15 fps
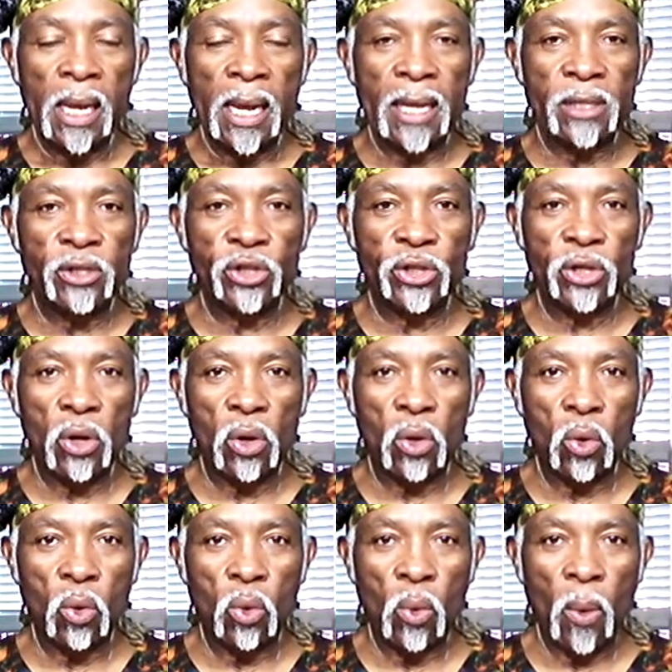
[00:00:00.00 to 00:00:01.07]
And
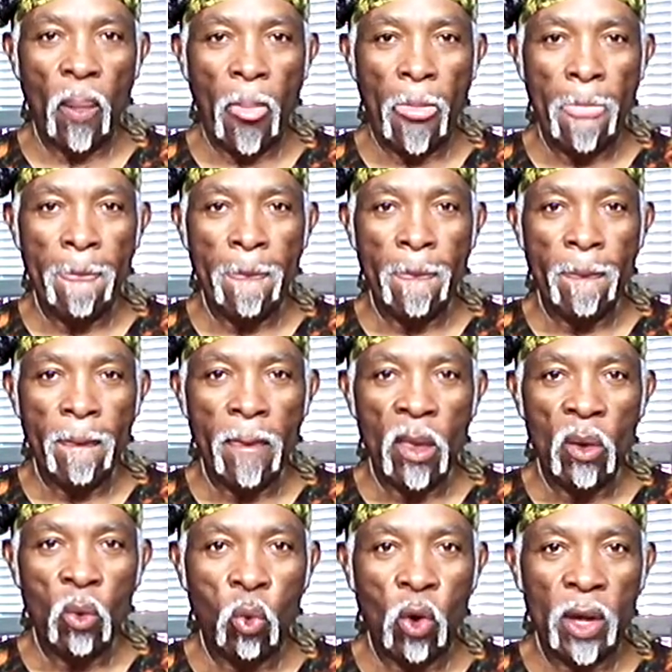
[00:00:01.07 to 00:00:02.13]
so,
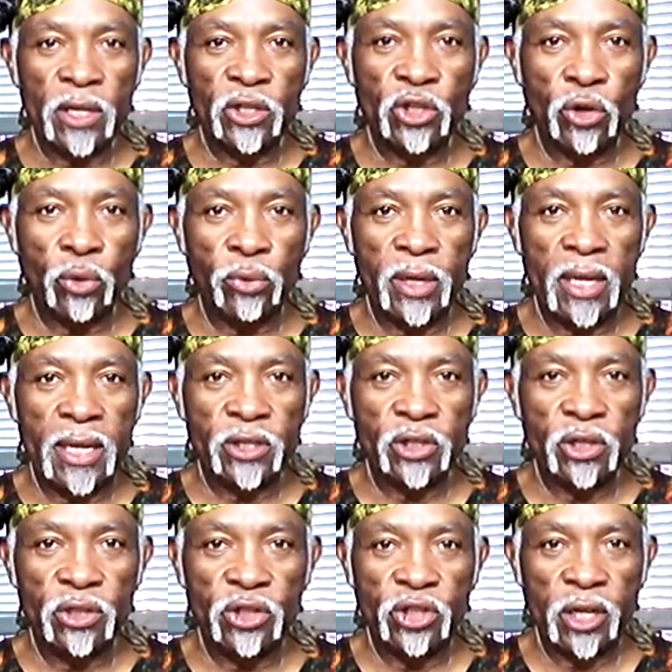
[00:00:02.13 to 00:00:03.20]
what is your
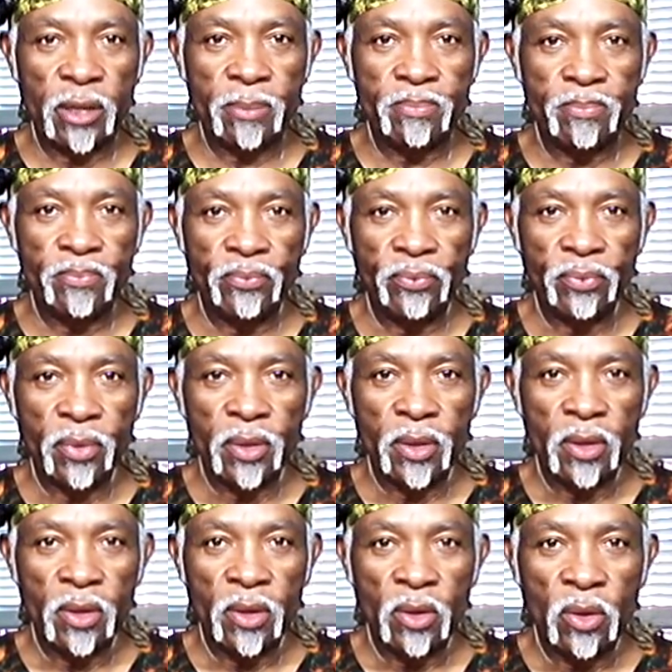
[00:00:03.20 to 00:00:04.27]
relationship
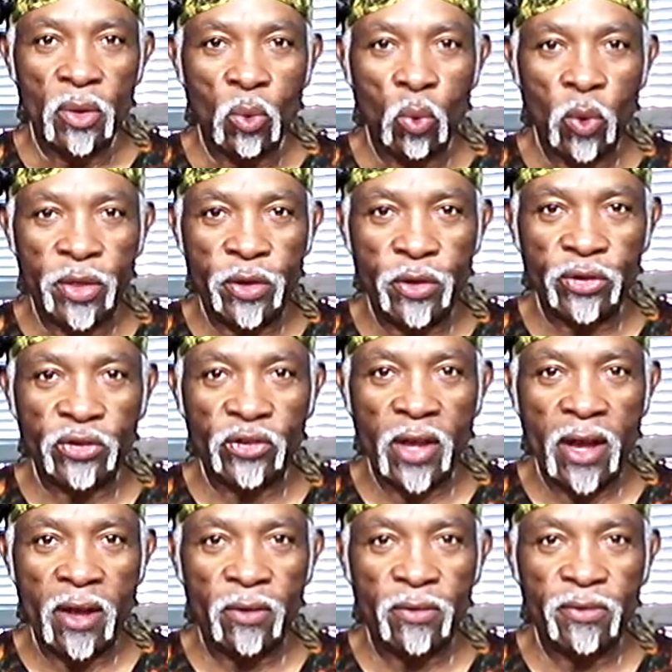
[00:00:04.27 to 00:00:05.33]
with
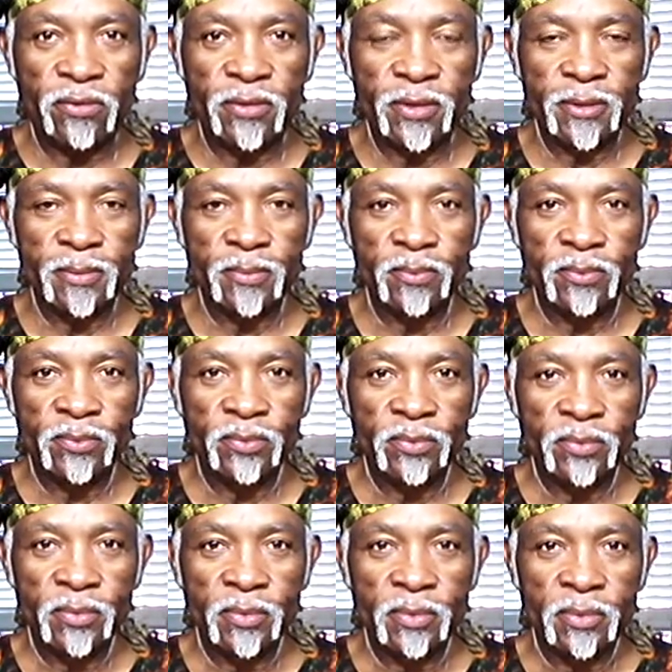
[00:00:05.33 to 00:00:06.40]
yourself?
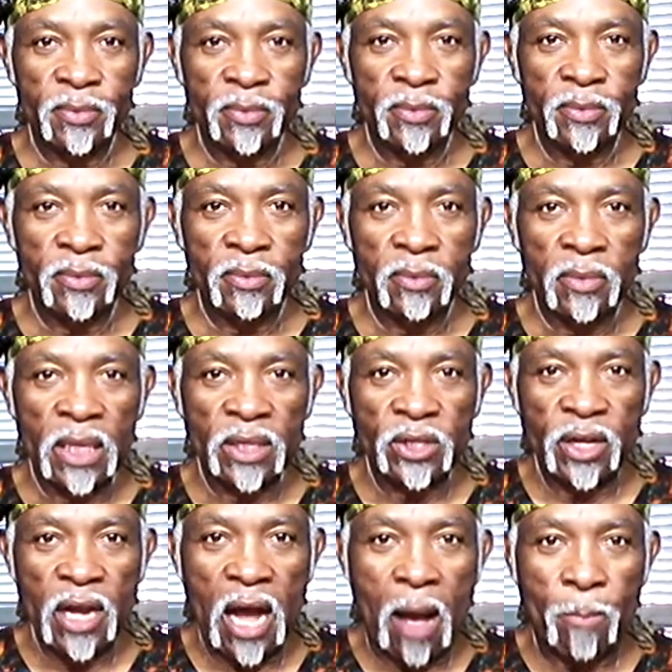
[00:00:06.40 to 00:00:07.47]
It's
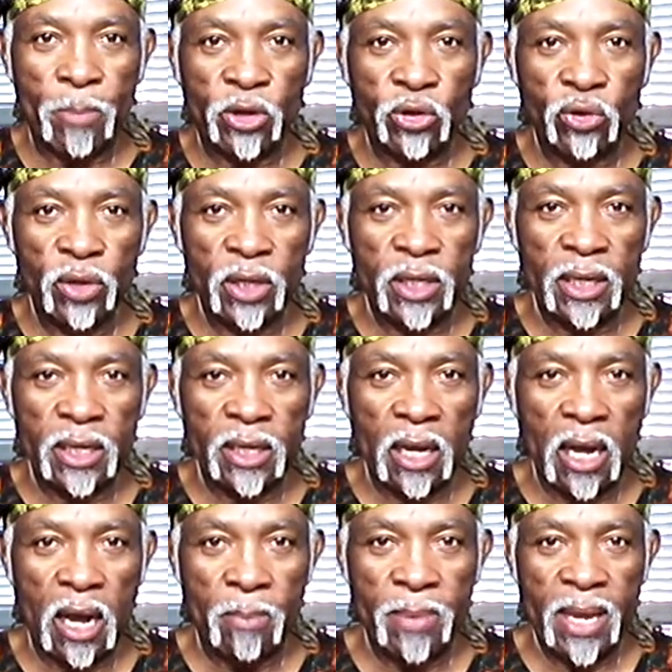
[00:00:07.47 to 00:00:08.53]
an opportunity to
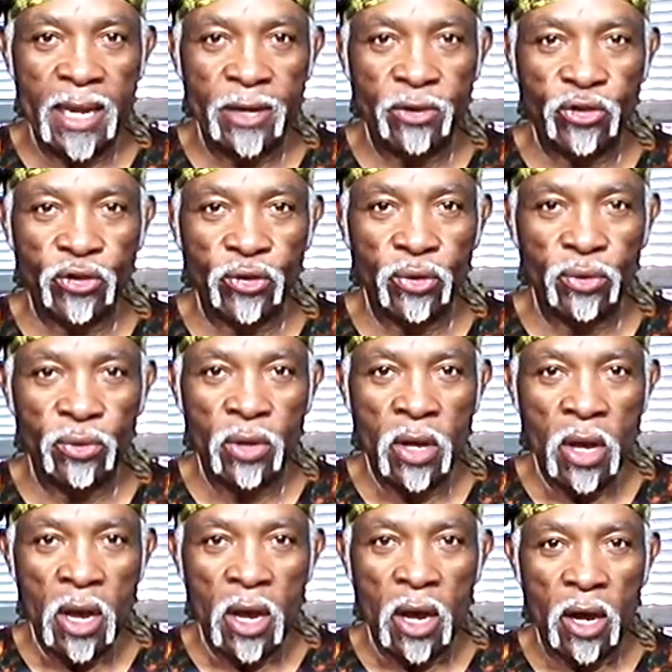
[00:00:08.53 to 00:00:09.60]
come into
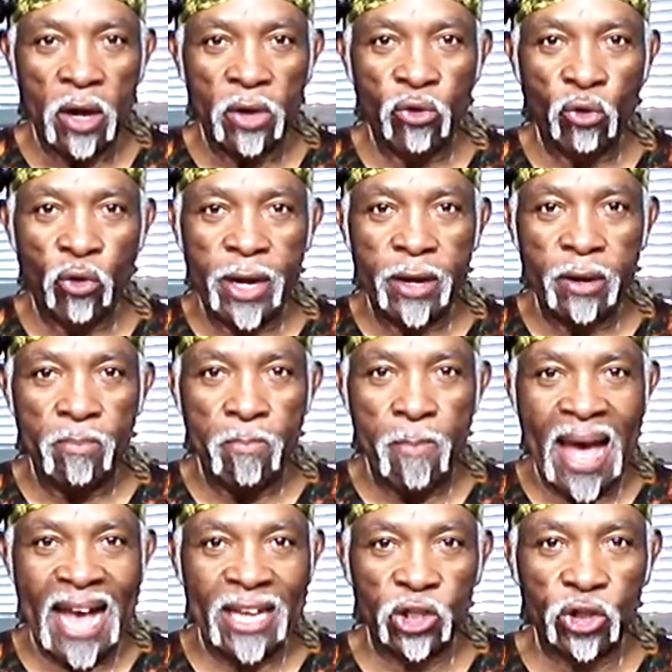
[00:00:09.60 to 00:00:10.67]
a greater
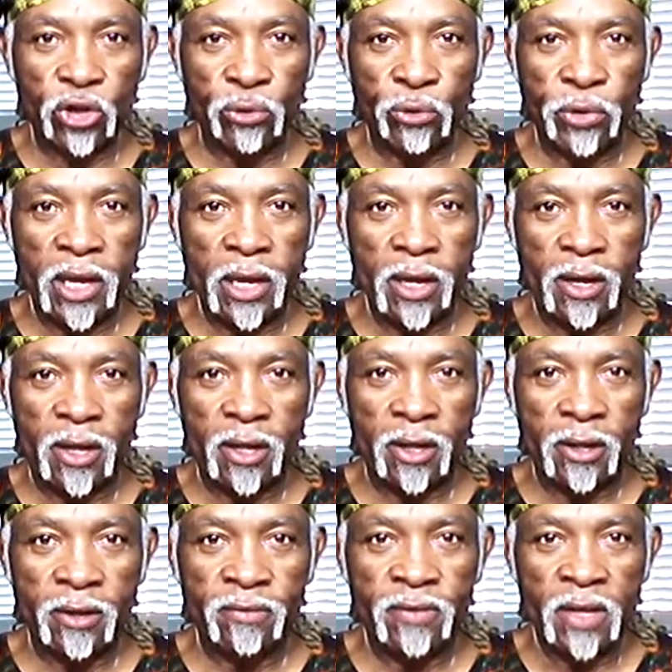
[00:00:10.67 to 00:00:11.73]
mastery
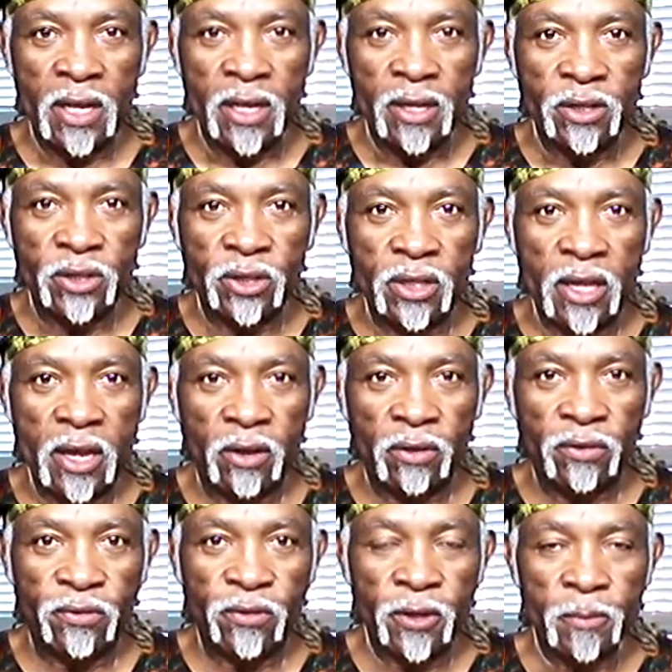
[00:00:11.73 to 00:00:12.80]
of
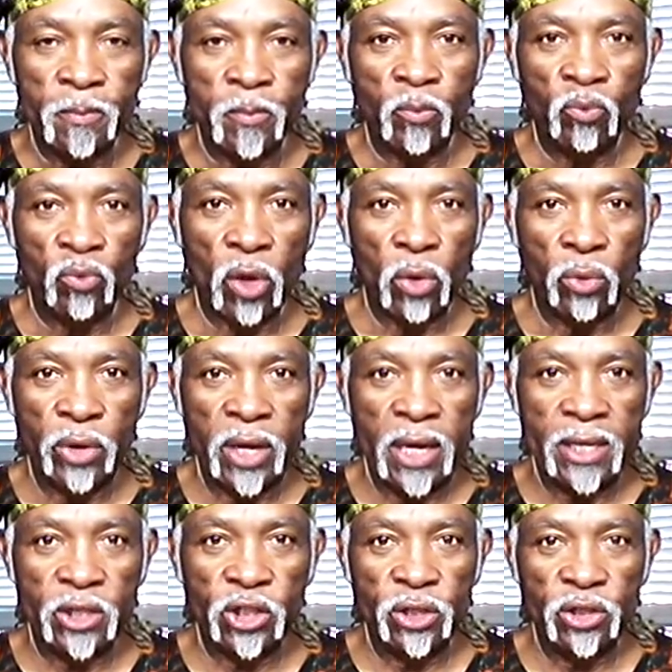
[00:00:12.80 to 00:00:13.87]

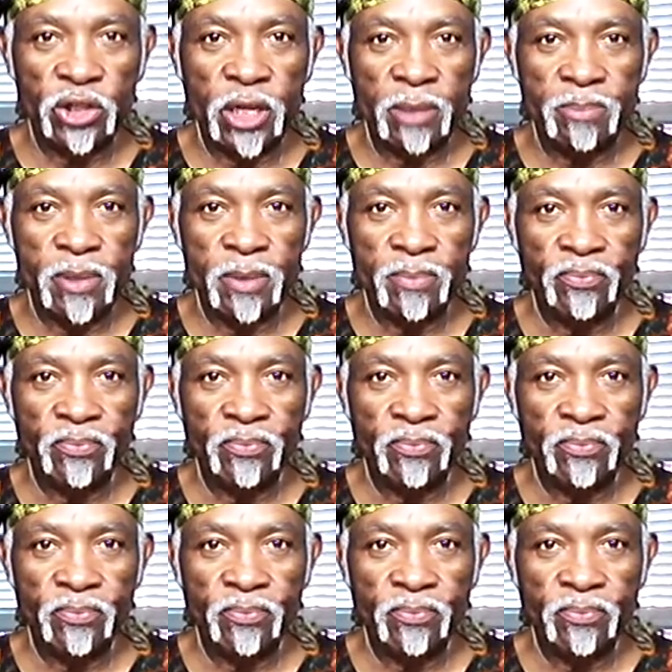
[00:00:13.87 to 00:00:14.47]
self-relationship,